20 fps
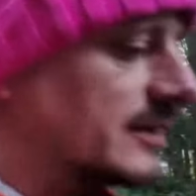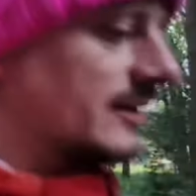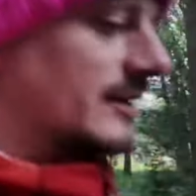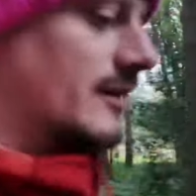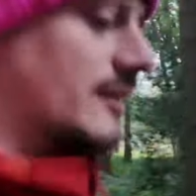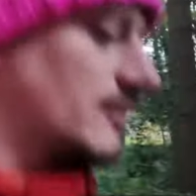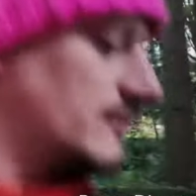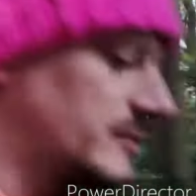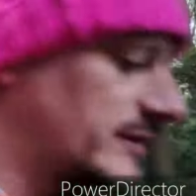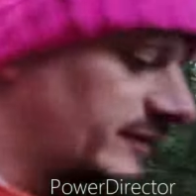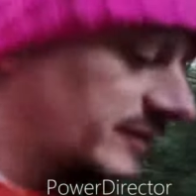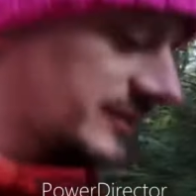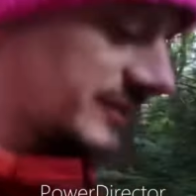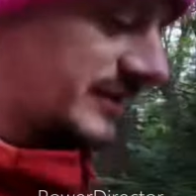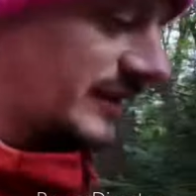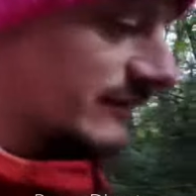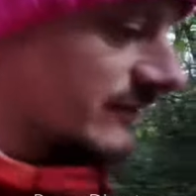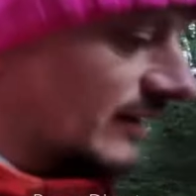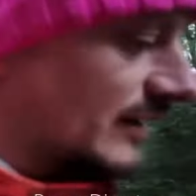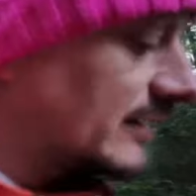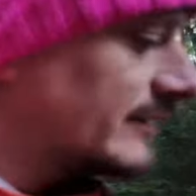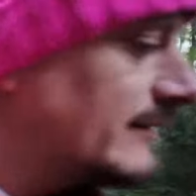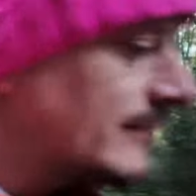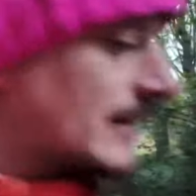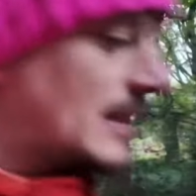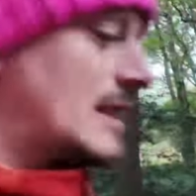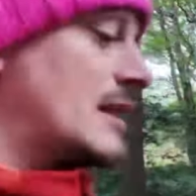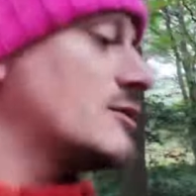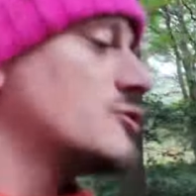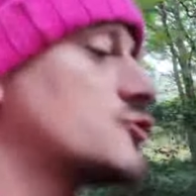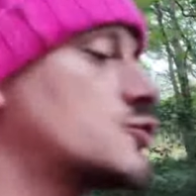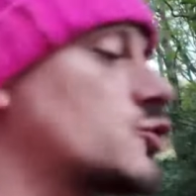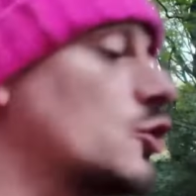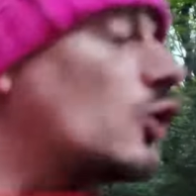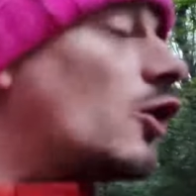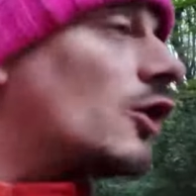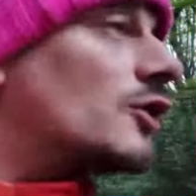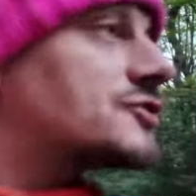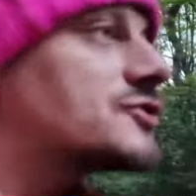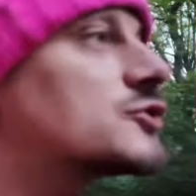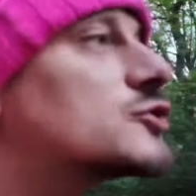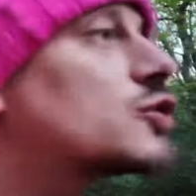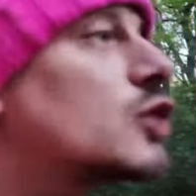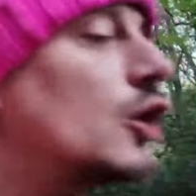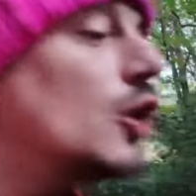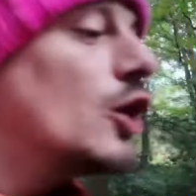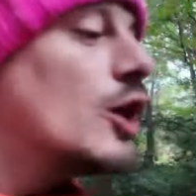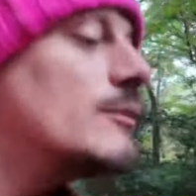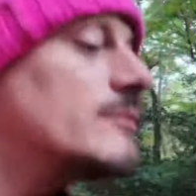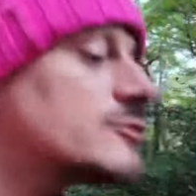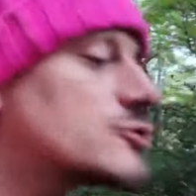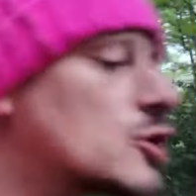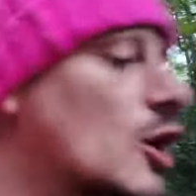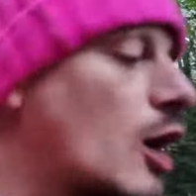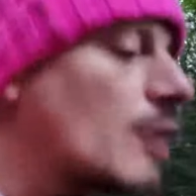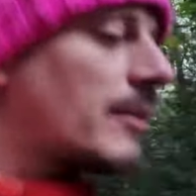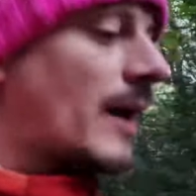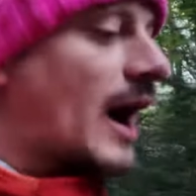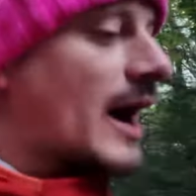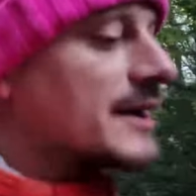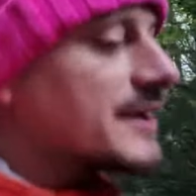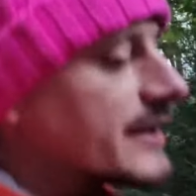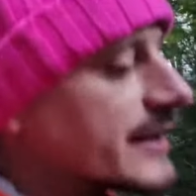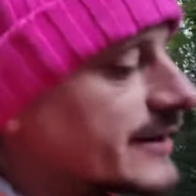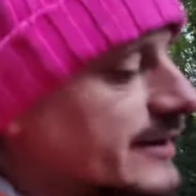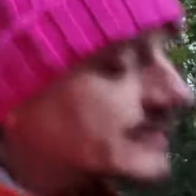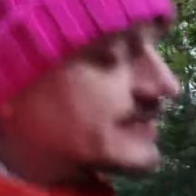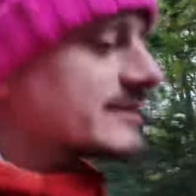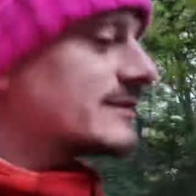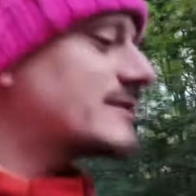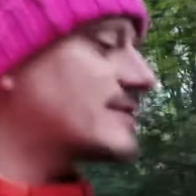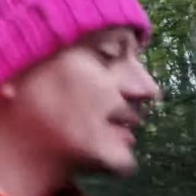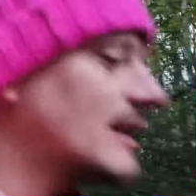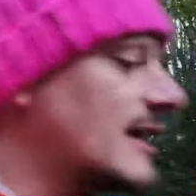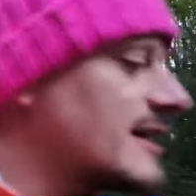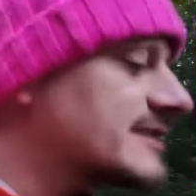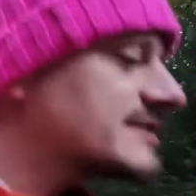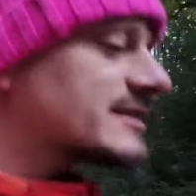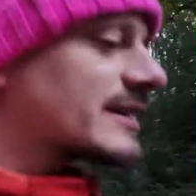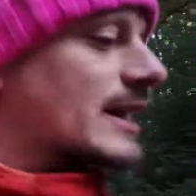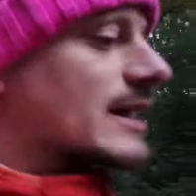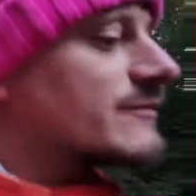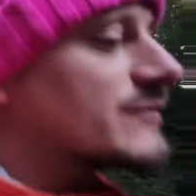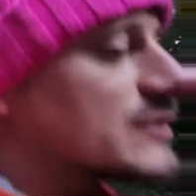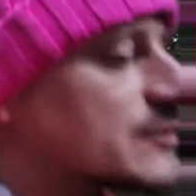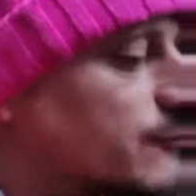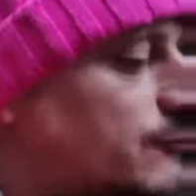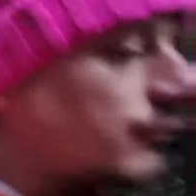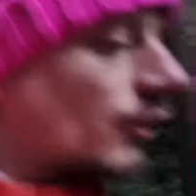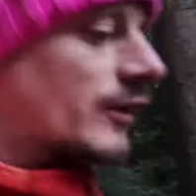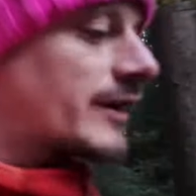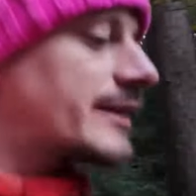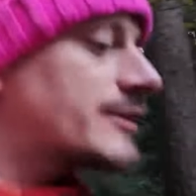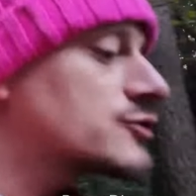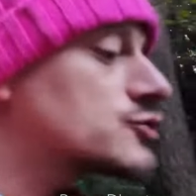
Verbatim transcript: god, I can't believe I just said that short-term job ideas until I escape this fucking